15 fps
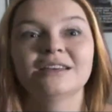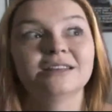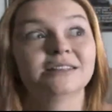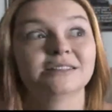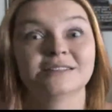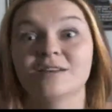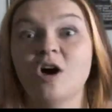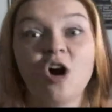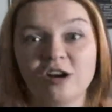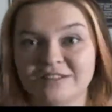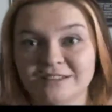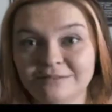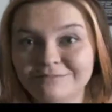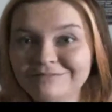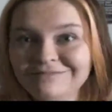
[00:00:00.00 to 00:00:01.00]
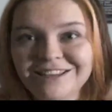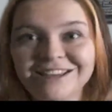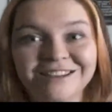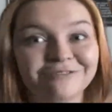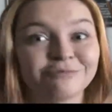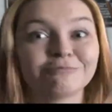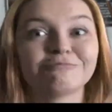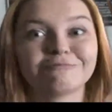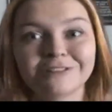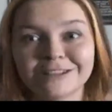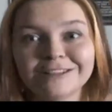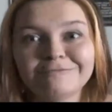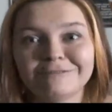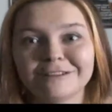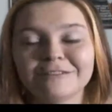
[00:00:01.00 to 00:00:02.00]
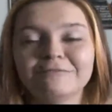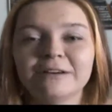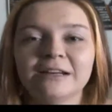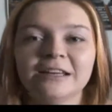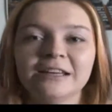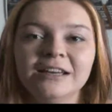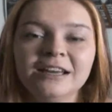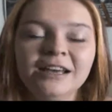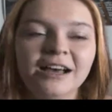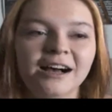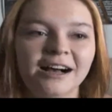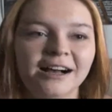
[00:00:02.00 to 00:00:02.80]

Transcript: He's awesome. Really, really funny.